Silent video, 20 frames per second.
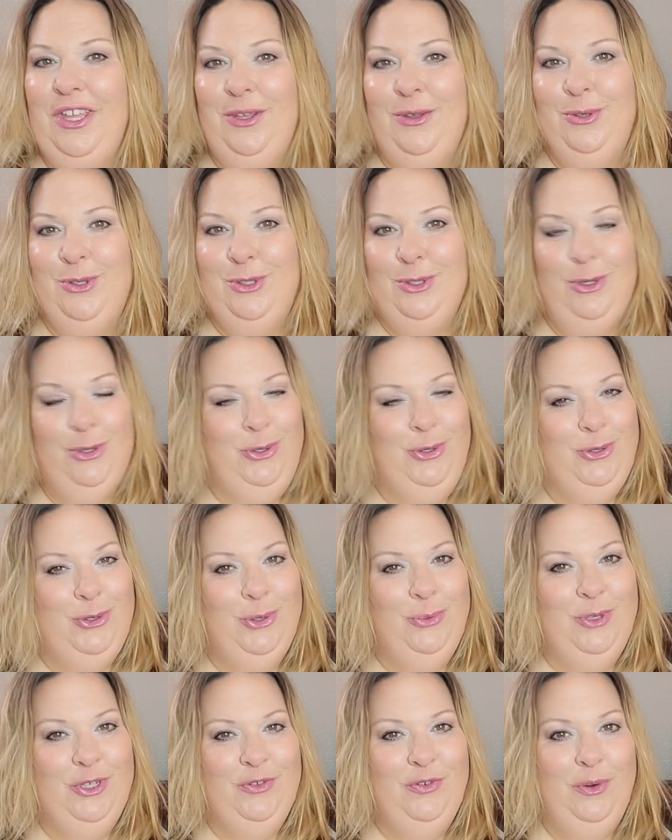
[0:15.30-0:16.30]
Thank you so
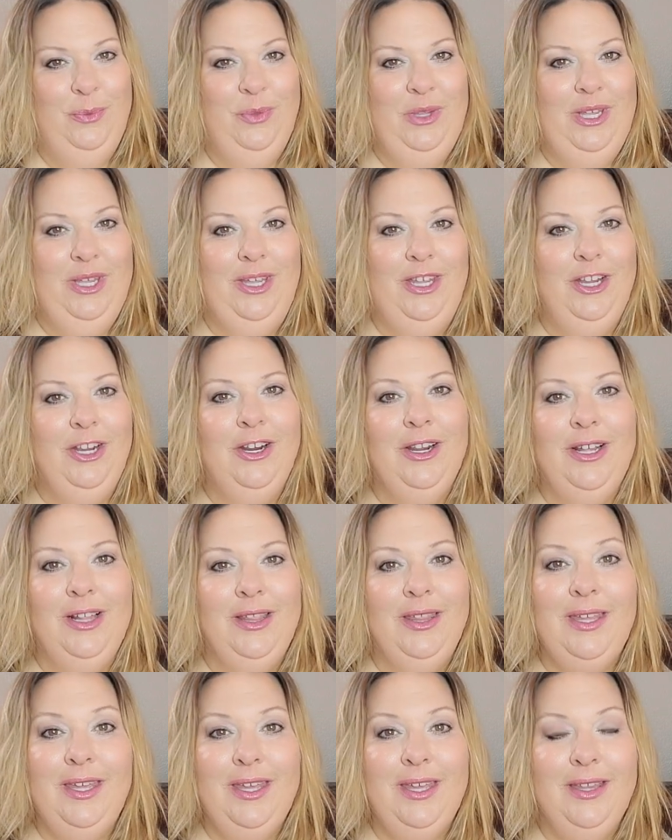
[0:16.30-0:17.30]
much for being here and
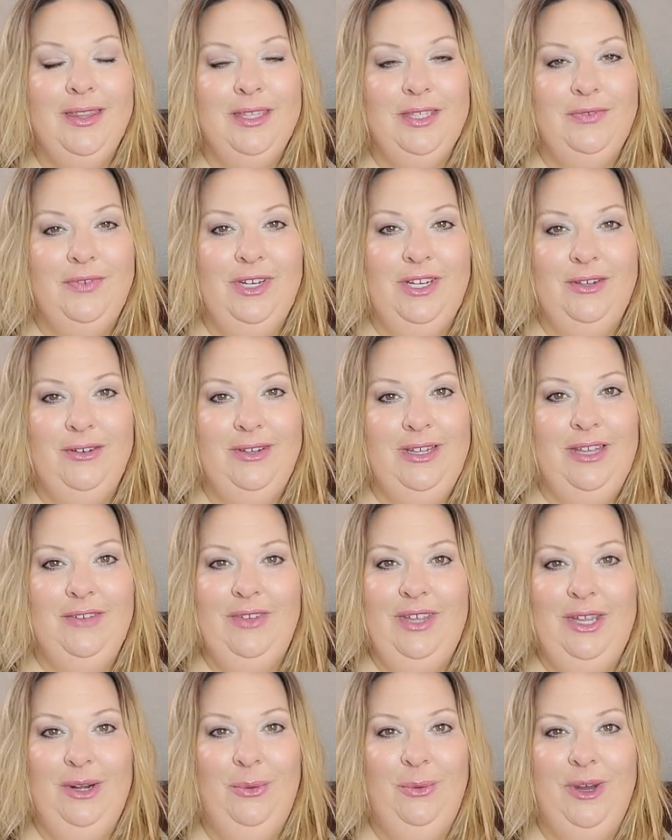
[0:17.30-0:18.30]
clicking on this video and
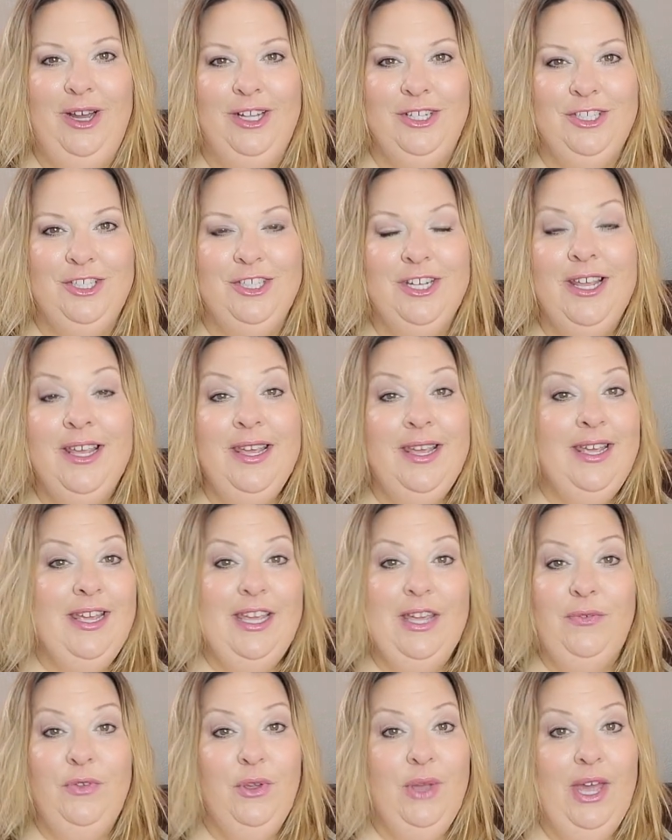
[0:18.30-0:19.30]
giving it a watch.
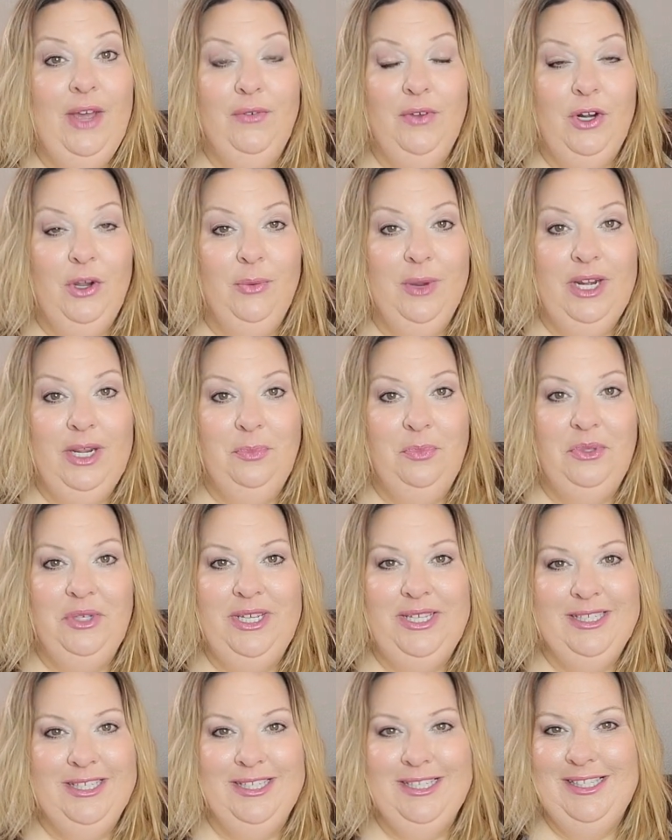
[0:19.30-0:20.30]
If you haven't already,
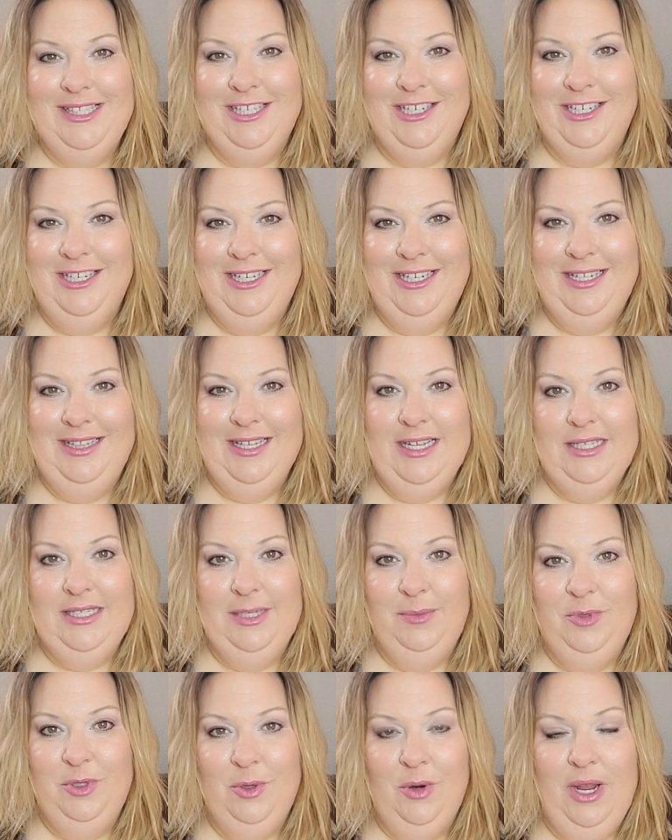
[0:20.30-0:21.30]
please consider hitting that
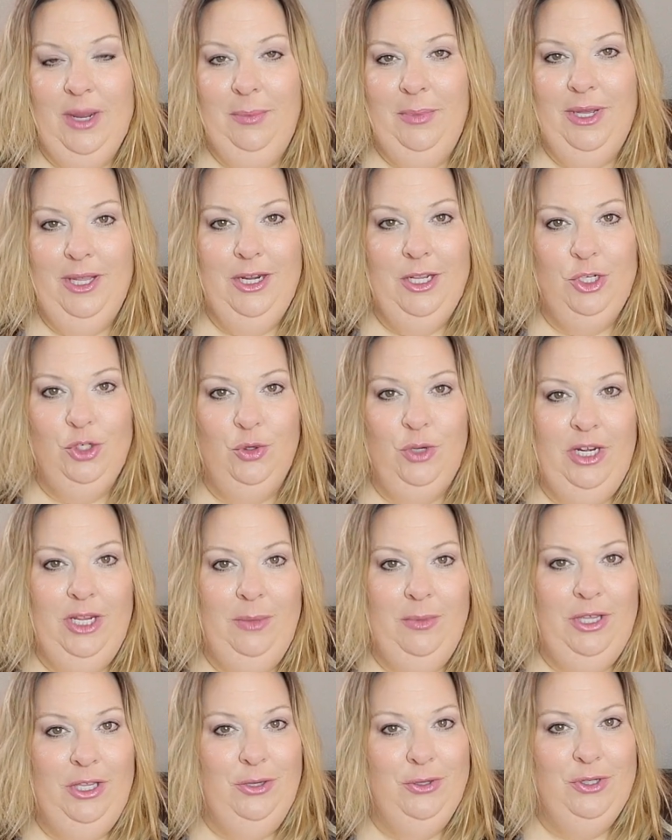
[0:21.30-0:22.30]
subscribe button and
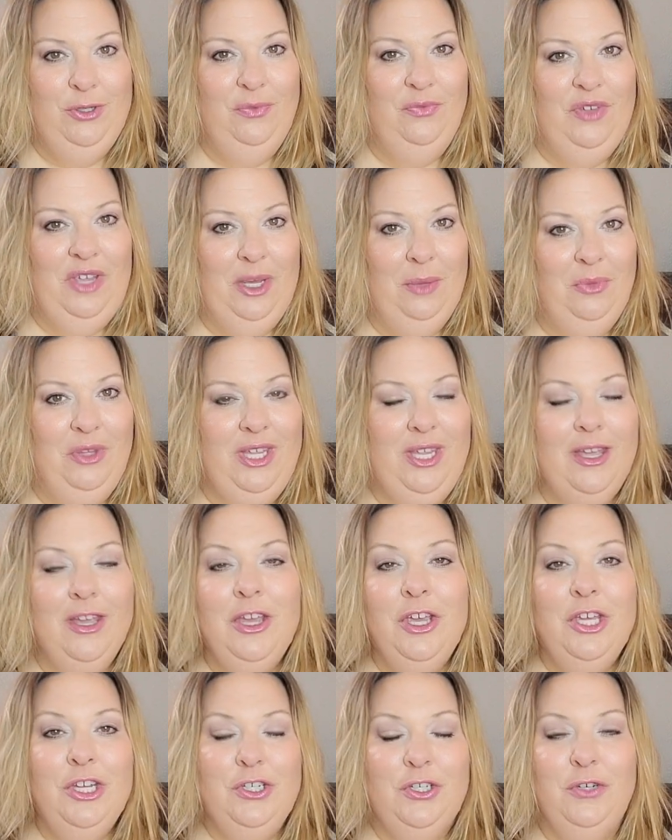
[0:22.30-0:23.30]
joining my YouTube family.
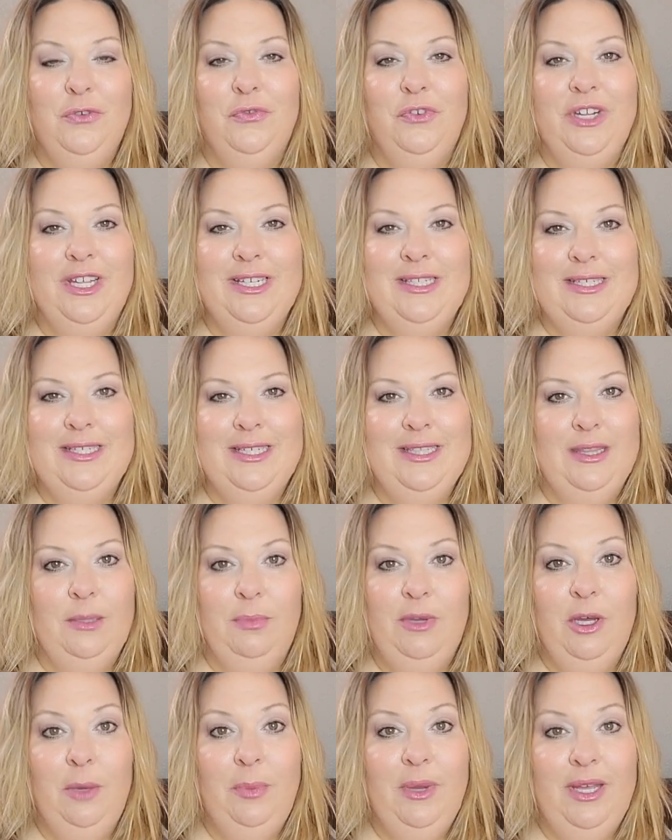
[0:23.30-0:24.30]
Don't forget to hit the
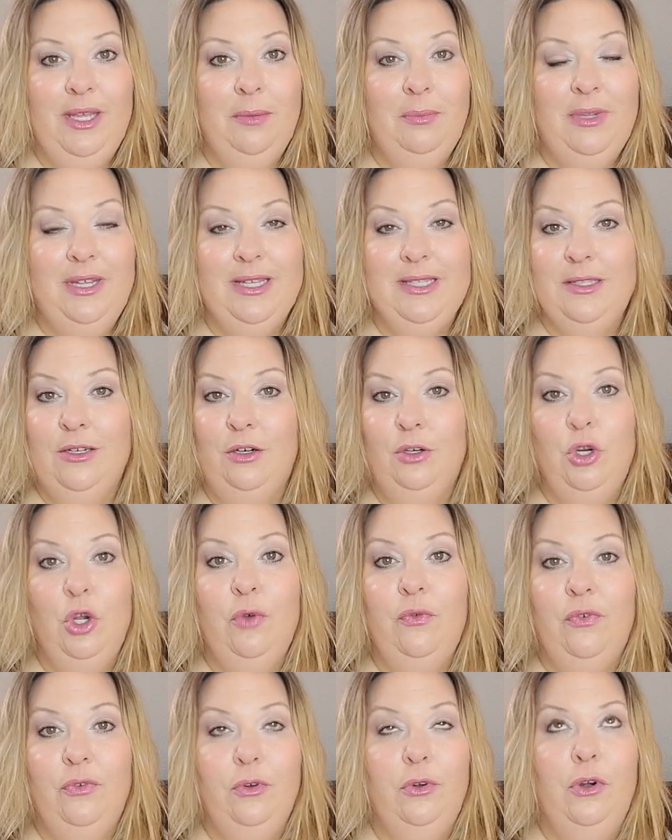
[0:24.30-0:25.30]
bell button because
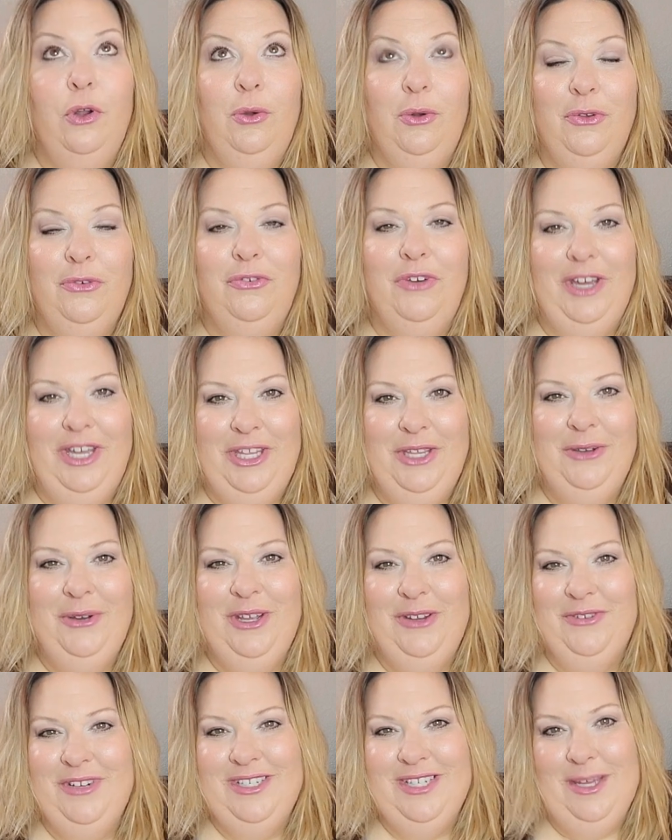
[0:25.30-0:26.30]
it'll notify you
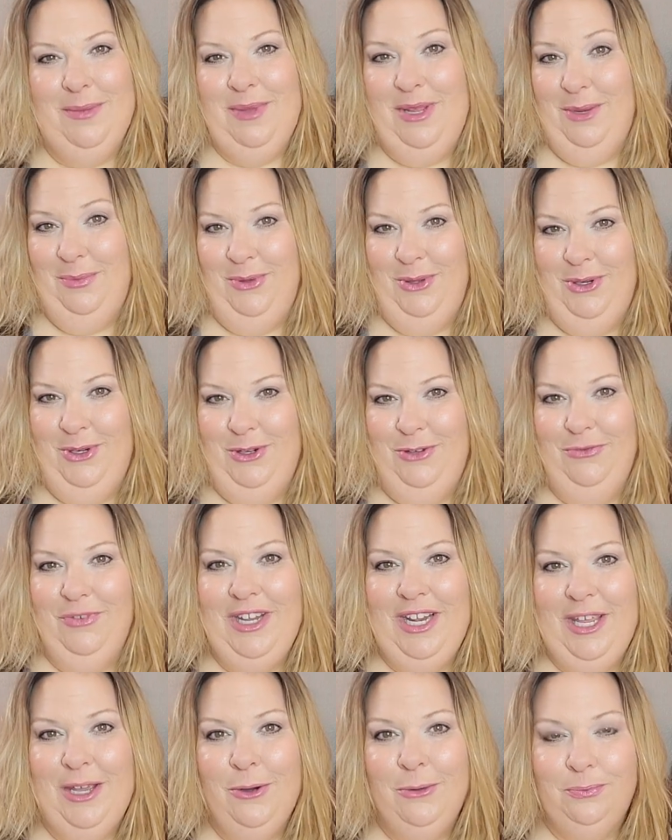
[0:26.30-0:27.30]
every time I upload a new
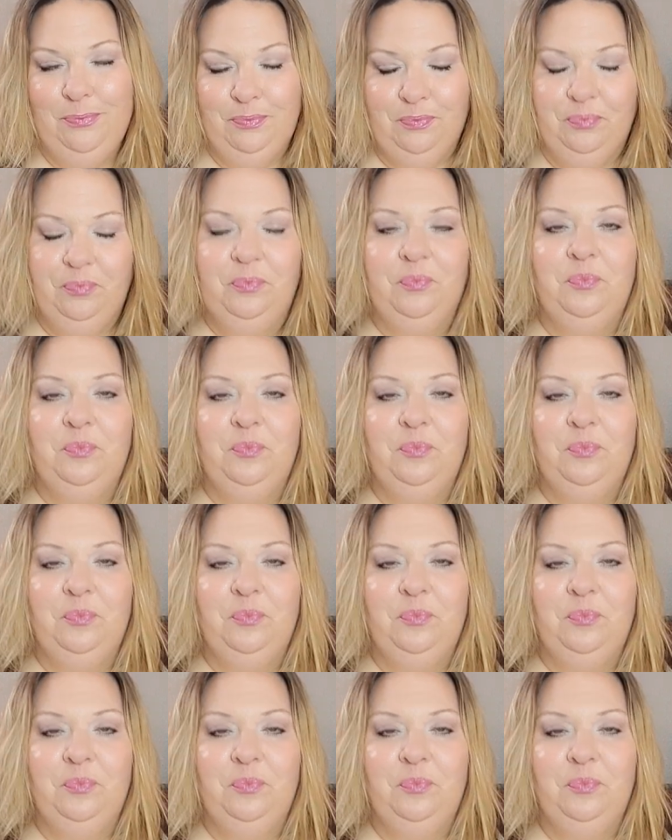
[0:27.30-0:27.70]
video.